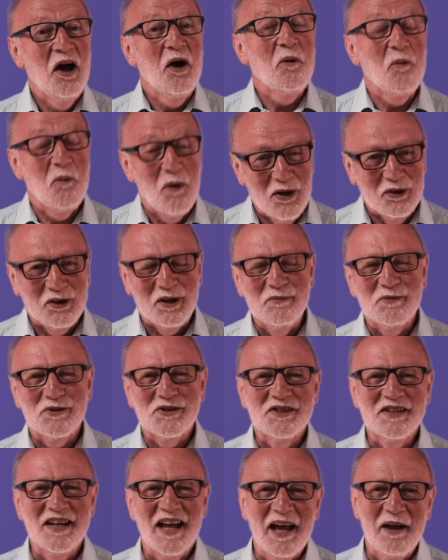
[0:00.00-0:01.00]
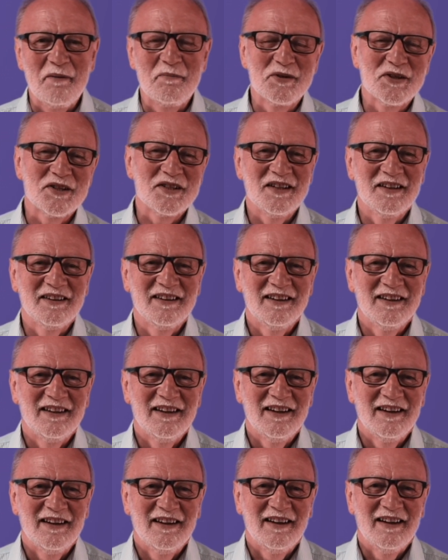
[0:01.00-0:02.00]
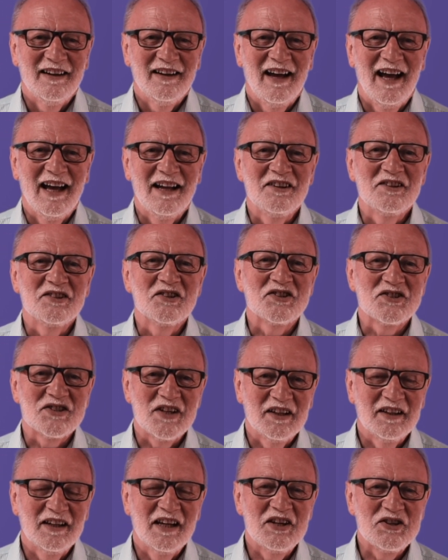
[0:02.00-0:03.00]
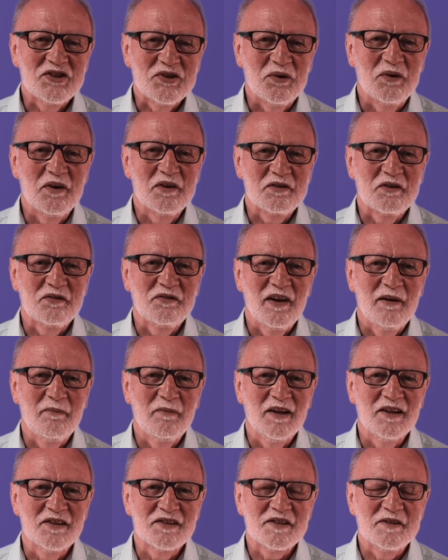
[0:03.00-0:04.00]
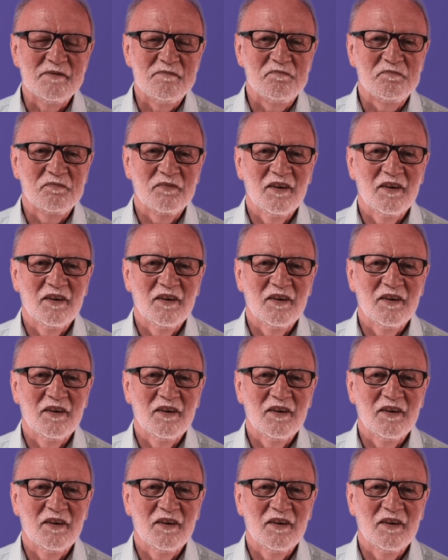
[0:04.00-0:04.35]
Welcome to St Ebbs and to Sunday Stories for Families.